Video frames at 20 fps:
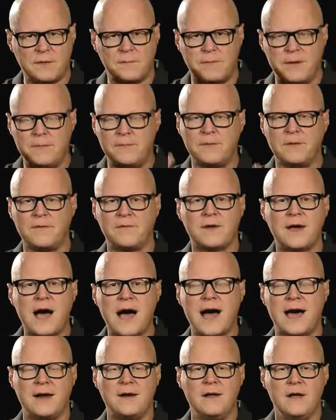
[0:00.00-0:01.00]
the people of
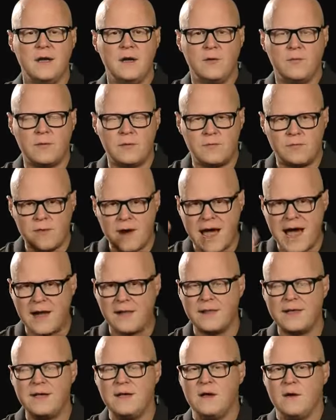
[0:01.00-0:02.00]
God would
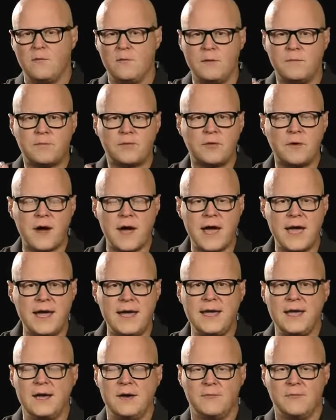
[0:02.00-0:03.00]
rally, would
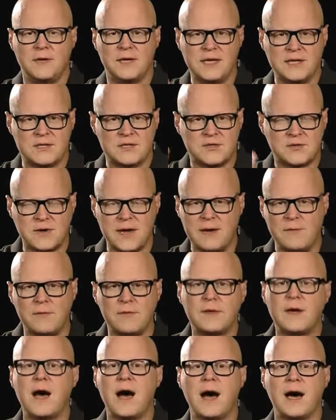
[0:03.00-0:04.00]
pray, would get straight
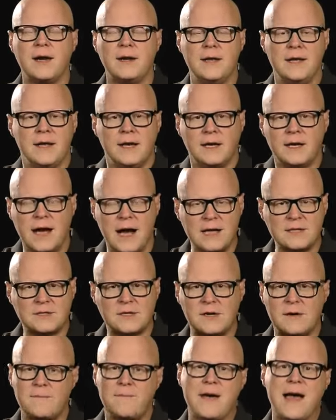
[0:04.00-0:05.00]
with God, God's
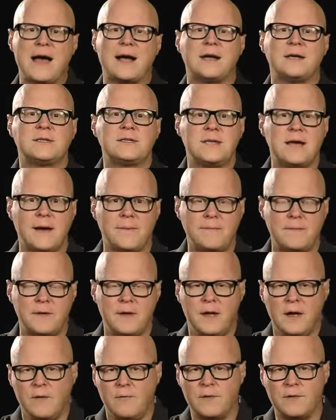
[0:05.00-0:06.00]
going to back us up
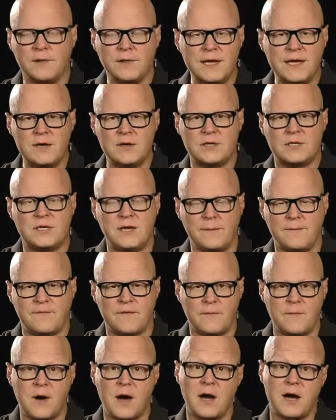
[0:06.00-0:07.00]
with leadership
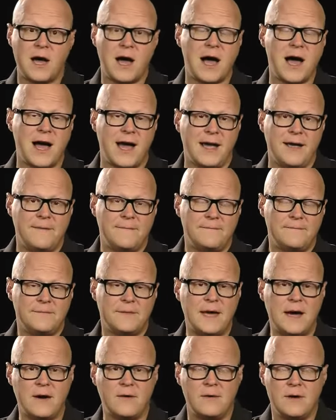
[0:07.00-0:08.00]
from on high.
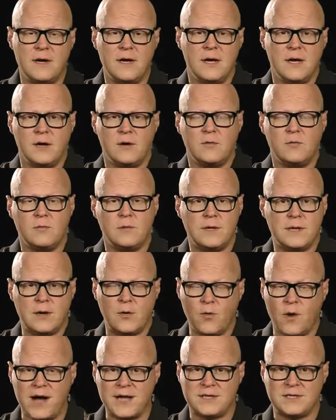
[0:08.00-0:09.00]
Now
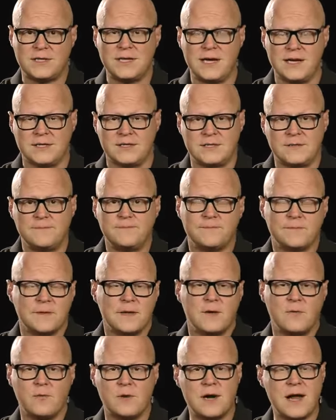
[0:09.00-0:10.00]
watch this.
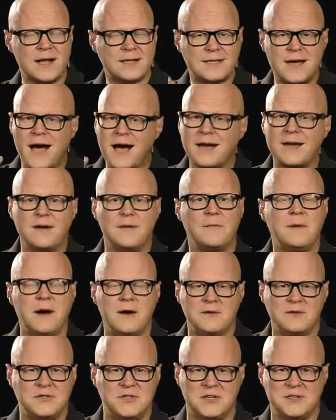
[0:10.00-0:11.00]
We're not talking
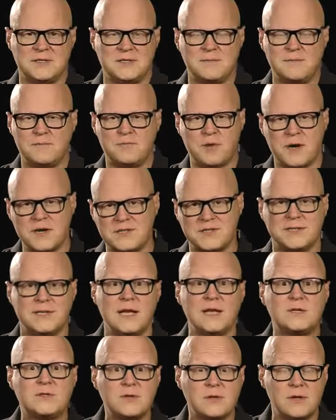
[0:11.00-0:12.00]
about just
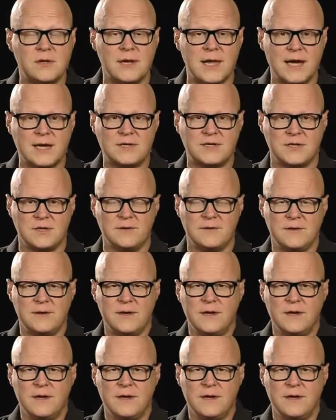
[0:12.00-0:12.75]
presidential election.